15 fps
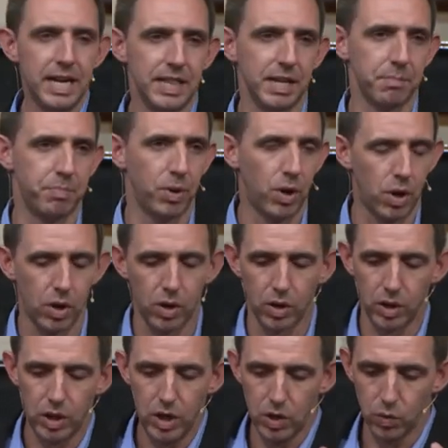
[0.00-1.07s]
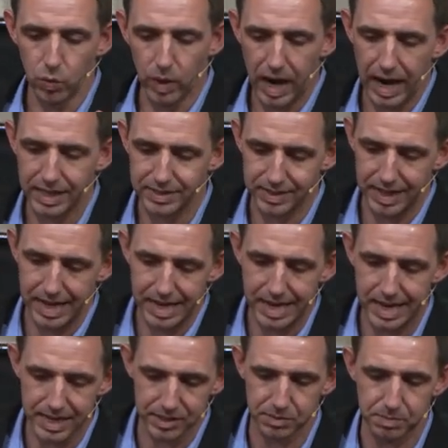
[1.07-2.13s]
that Paul writes in
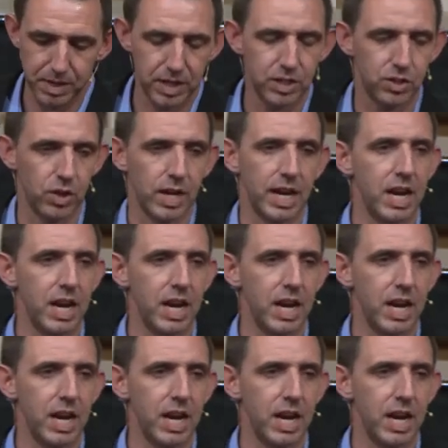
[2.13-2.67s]
his ministry.